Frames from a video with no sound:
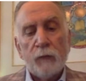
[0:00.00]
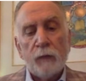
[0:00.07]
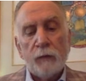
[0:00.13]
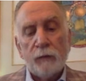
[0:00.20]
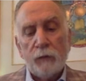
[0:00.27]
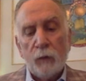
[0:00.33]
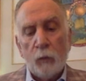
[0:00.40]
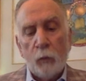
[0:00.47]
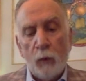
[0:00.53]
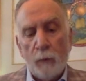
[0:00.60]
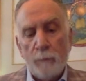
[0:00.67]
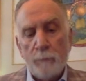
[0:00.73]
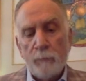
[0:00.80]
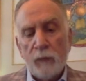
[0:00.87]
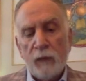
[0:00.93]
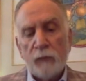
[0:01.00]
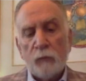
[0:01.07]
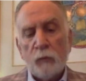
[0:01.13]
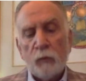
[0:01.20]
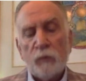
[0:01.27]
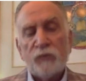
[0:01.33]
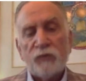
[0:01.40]
you know,
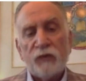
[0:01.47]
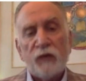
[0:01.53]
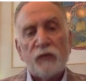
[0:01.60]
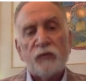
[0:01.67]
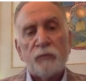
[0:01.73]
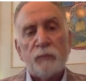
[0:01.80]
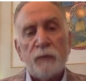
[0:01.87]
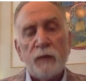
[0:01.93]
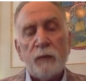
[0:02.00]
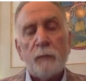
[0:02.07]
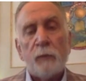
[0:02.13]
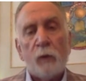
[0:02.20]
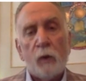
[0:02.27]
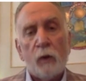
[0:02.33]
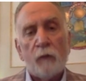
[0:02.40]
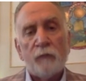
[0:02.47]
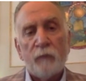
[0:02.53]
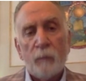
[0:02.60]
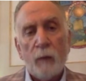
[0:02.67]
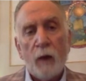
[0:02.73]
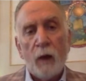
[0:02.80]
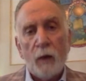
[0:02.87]
what sets me apart
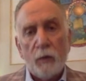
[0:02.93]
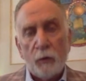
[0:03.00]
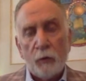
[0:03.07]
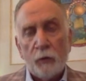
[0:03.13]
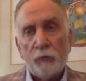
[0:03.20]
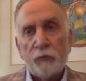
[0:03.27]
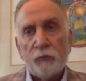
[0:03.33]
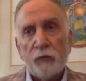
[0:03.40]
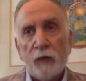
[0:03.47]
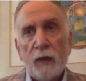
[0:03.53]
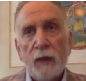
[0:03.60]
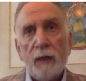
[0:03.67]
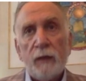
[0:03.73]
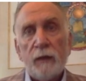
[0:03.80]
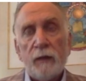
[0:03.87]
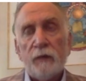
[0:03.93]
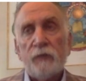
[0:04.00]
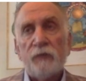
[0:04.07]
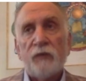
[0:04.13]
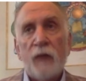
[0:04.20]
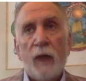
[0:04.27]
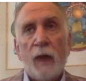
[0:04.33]
from others
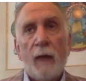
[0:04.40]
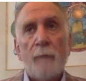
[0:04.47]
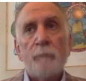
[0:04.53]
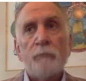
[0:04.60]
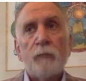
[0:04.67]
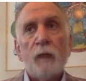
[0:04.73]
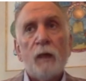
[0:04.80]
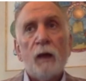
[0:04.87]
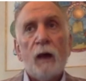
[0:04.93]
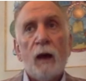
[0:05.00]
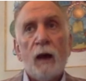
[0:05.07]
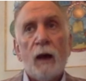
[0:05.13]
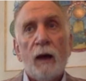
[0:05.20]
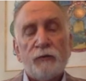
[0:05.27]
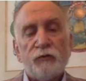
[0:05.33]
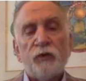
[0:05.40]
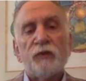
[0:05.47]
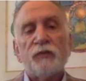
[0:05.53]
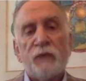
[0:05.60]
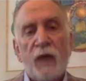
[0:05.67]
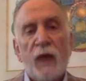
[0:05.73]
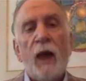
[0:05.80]
is that I
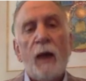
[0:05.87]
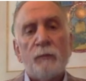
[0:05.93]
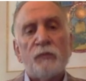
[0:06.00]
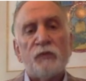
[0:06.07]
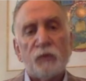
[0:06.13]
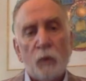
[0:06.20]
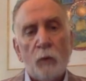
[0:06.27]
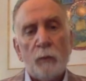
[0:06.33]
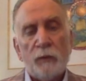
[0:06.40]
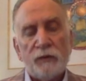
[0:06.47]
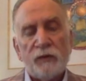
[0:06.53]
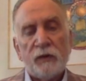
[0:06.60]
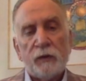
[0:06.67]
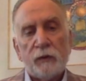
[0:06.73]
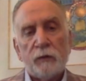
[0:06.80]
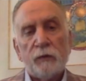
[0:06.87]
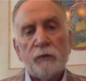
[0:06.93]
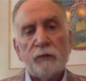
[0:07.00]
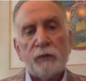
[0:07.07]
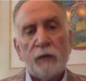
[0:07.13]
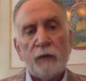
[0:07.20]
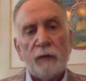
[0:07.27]
just am so
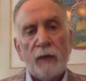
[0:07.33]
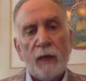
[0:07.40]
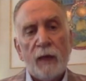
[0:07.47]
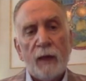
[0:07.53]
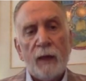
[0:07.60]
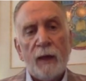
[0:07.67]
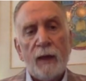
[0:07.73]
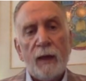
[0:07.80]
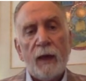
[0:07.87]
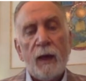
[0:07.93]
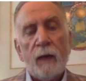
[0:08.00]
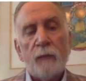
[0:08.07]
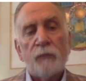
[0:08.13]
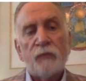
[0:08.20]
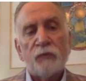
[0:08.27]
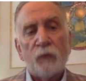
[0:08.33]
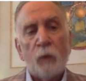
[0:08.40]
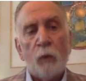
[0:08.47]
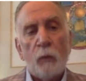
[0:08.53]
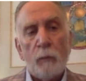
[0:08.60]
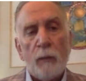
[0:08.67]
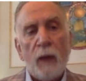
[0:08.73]
meticulous, and that am
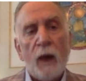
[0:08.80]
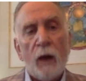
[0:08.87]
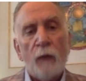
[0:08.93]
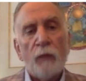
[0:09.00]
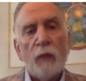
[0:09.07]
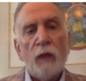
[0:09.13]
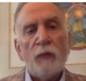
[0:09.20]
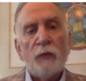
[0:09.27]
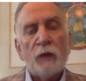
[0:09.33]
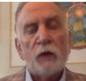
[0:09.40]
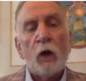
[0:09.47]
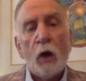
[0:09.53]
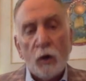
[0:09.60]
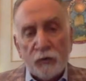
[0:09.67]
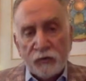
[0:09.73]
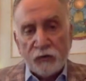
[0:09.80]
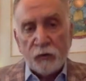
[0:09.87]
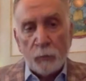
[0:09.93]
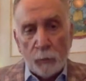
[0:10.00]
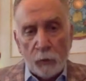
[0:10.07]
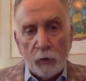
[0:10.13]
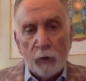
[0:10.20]
so about the
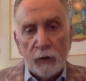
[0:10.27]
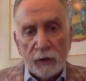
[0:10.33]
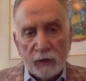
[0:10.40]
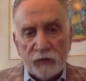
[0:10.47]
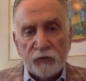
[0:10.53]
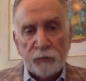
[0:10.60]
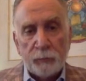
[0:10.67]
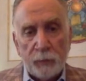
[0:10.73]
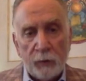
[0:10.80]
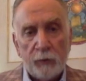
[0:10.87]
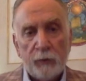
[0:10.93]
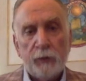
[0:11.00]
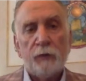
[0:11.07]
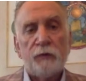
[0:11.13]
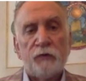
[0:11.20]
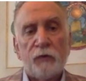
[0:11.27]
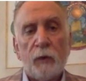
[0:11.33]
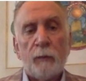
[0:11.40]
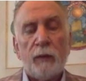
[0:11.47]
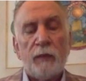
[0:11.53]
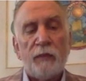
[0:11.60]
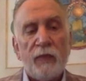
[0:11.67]
customer experience. I
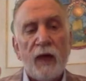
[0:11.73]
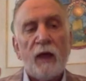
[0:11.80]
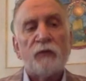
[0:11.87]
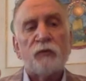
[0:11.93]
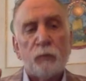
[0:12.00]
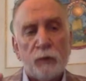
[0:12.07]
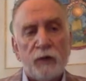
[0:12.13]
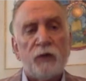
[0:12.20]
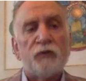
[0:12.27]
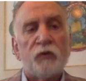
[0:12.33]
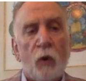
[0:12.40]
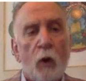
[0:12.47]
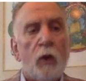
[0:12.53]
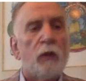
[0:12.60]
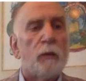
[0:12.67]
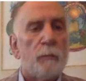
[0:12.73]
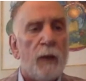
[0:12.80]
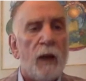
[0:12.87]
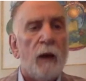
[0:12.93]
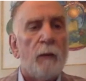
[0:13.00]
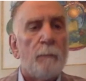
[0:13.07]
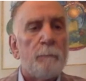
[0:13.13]
mean, that's what it's all
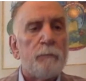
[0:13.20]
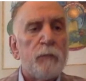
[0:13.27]
about.